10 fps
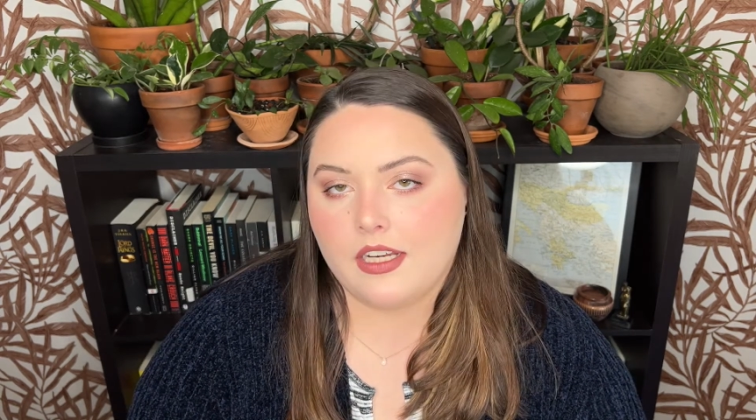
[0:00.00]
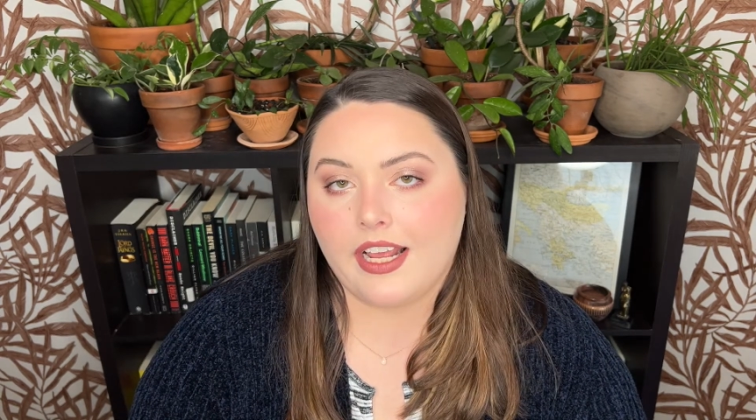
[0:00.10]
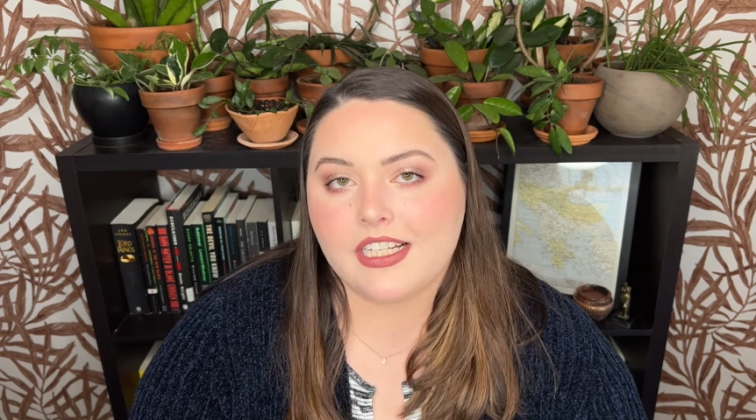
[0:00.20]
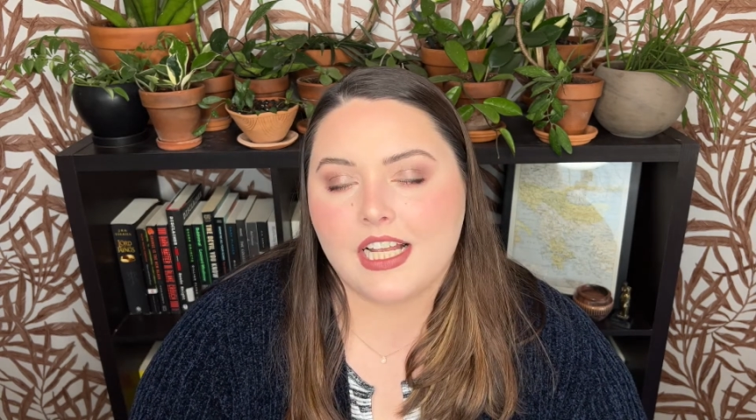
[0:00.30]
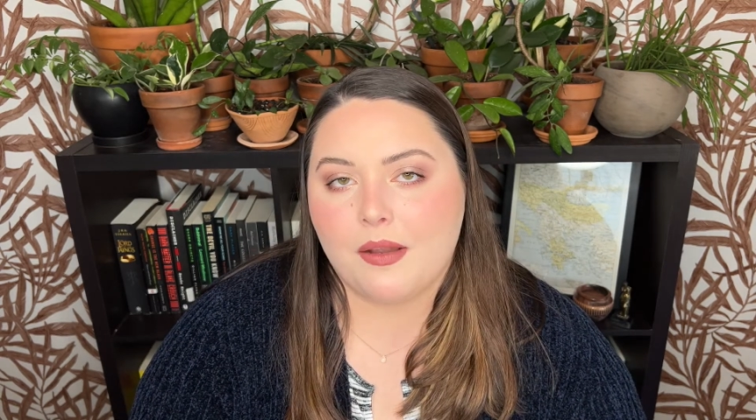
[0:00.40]

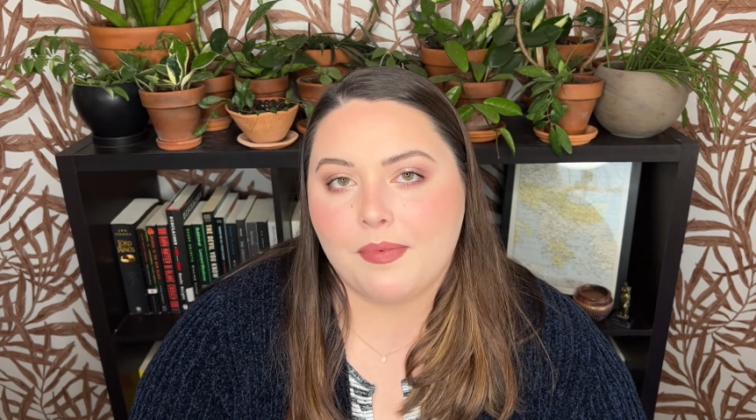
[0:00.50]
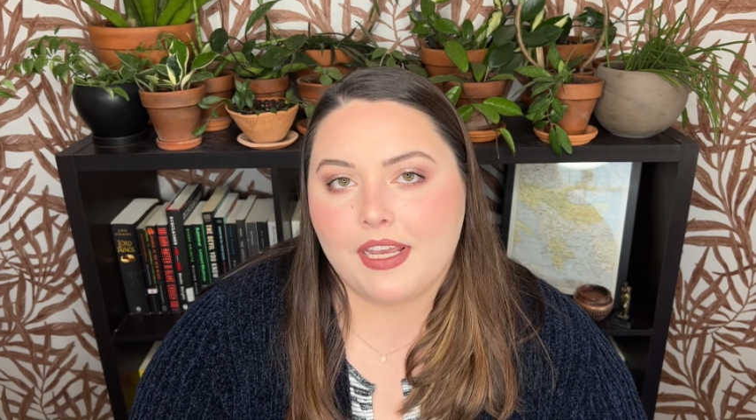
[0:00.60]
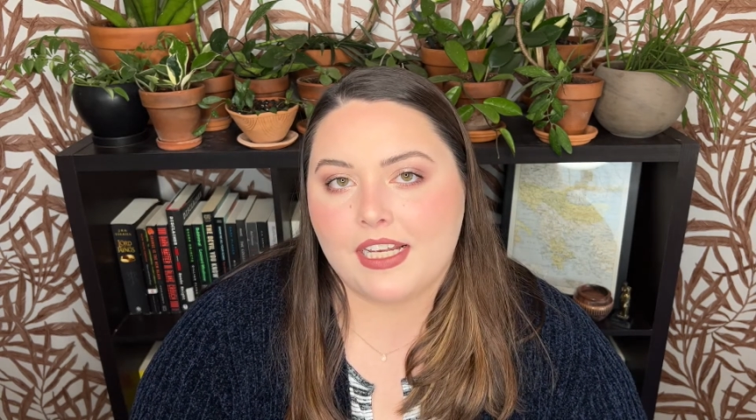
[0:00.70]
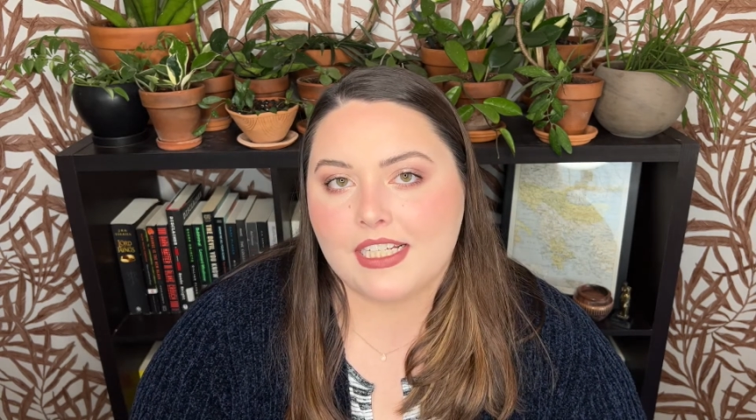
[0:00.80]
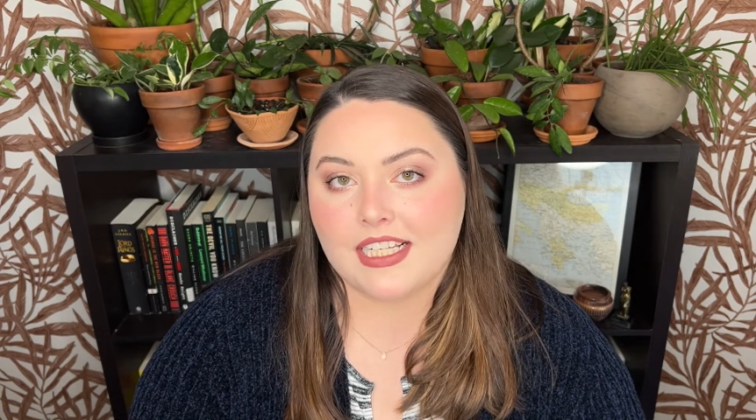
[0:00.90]
Next up
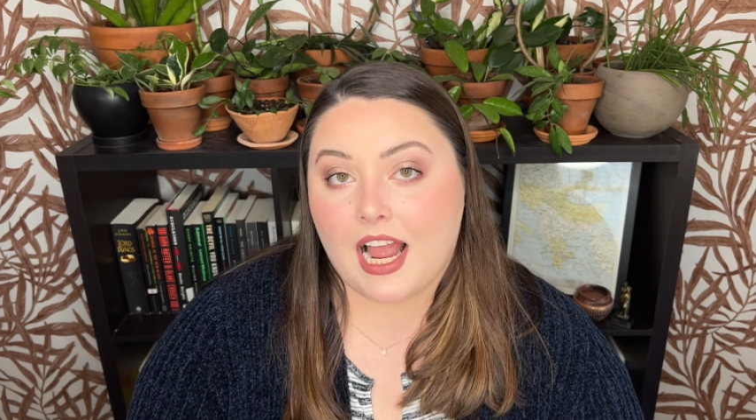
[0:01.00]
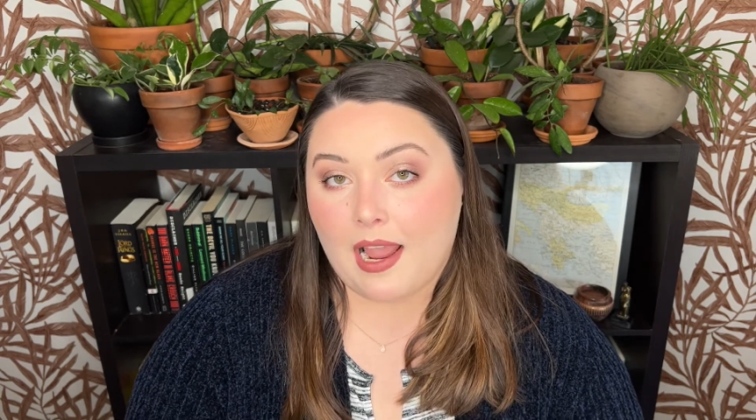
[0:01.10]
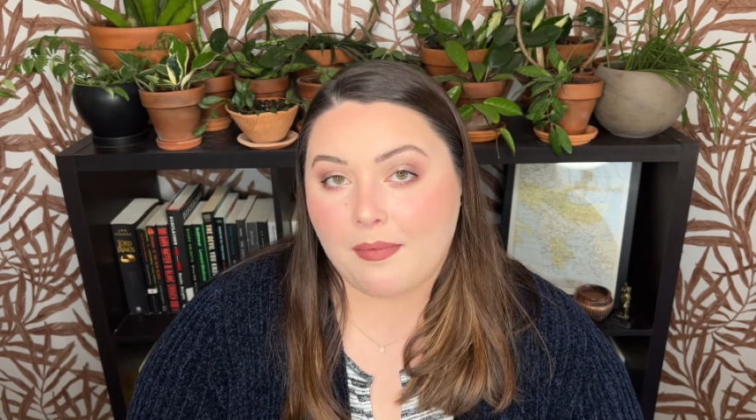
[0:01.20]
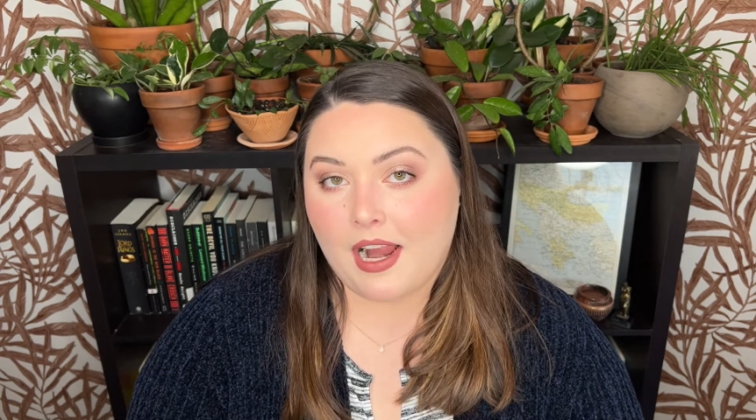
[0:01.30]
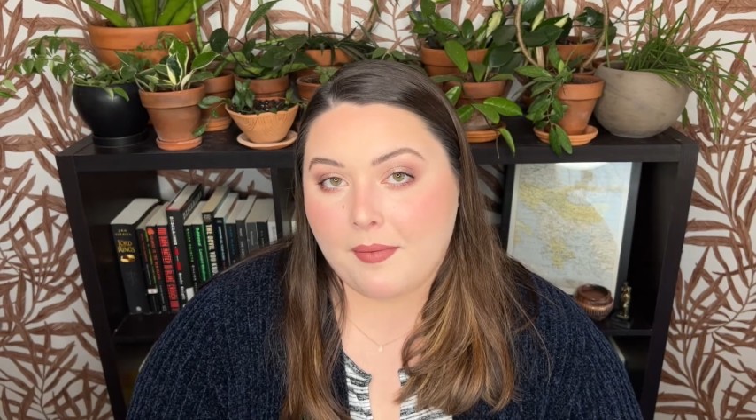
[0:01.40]
is eye
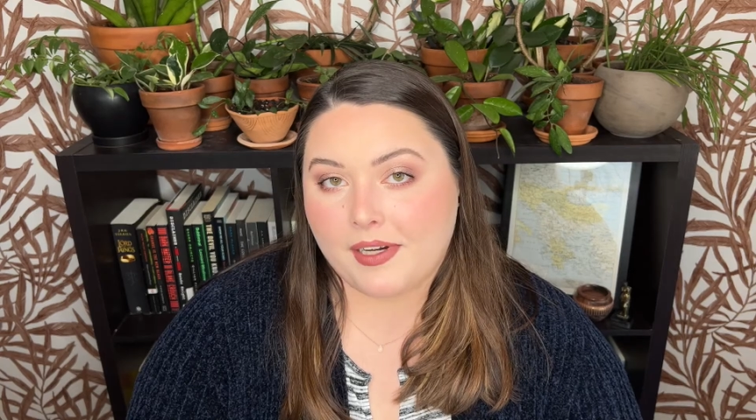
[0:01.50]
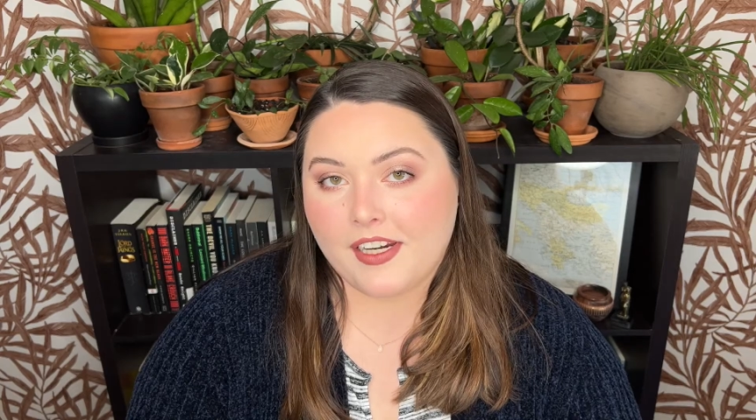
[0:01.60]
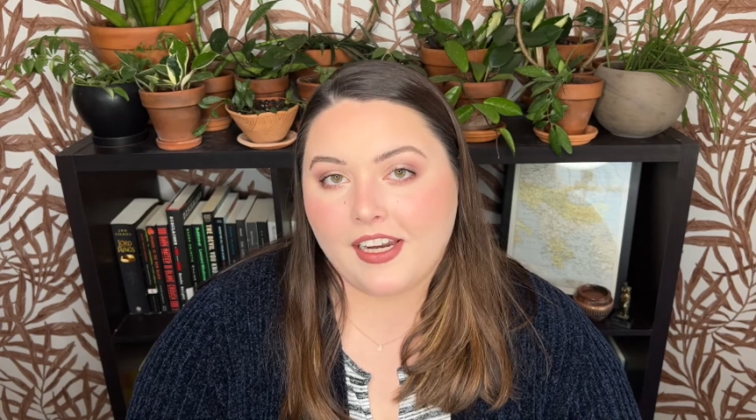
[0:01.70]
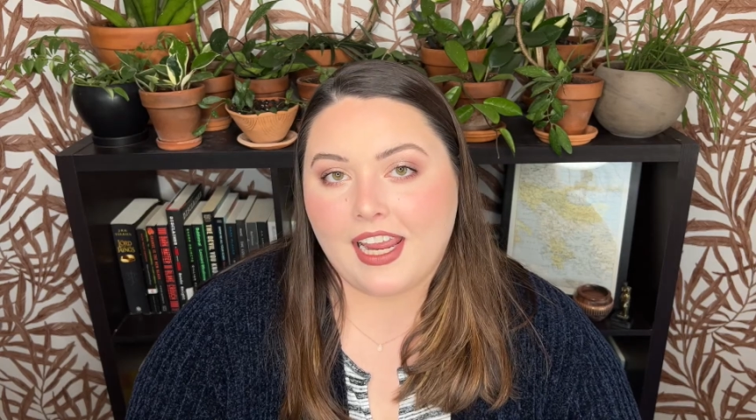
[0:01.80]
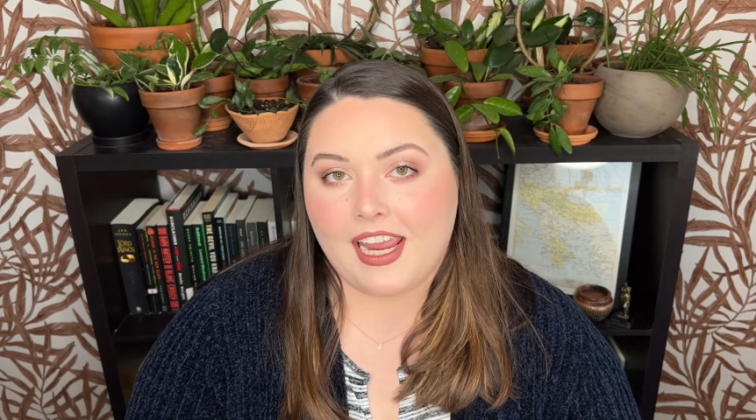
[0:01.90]

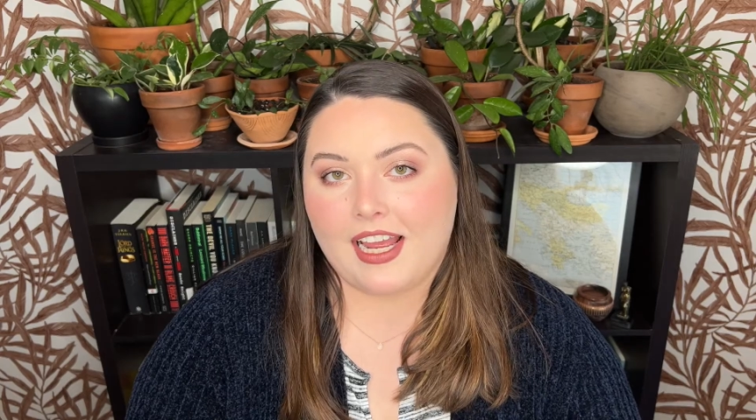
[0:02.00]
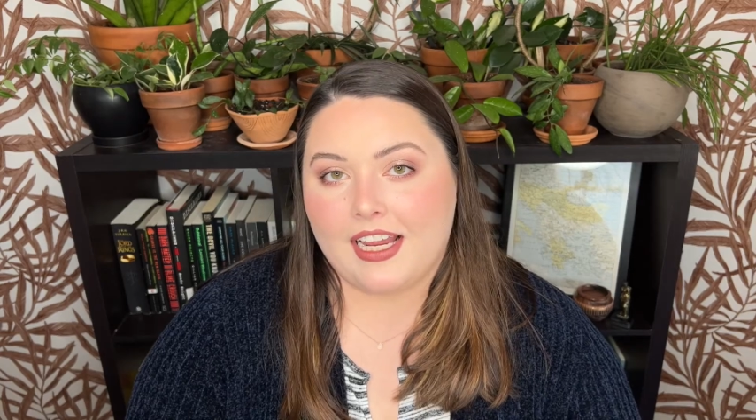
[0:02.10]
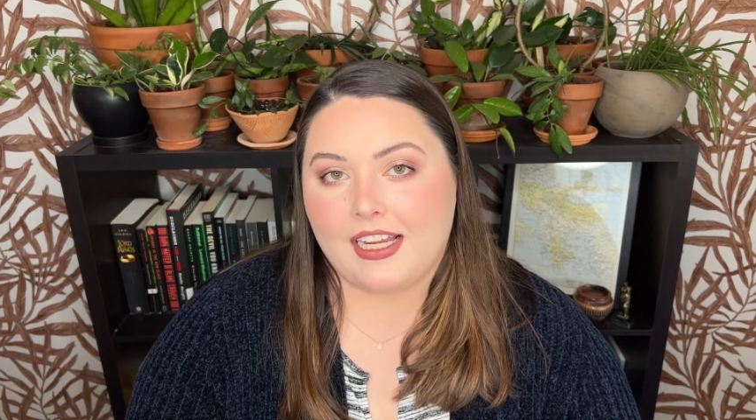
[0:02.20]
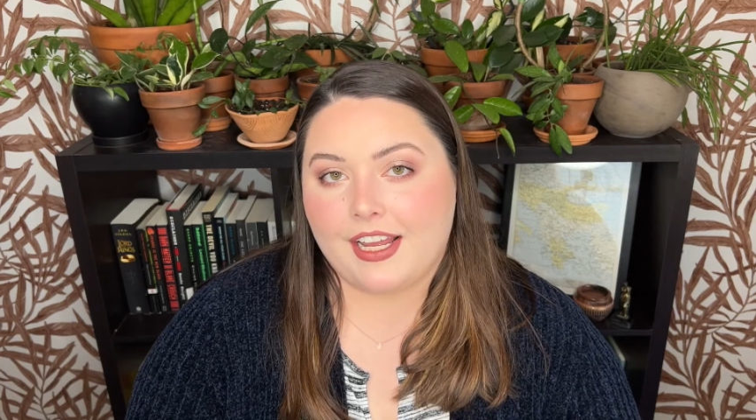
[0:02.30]
primer, and I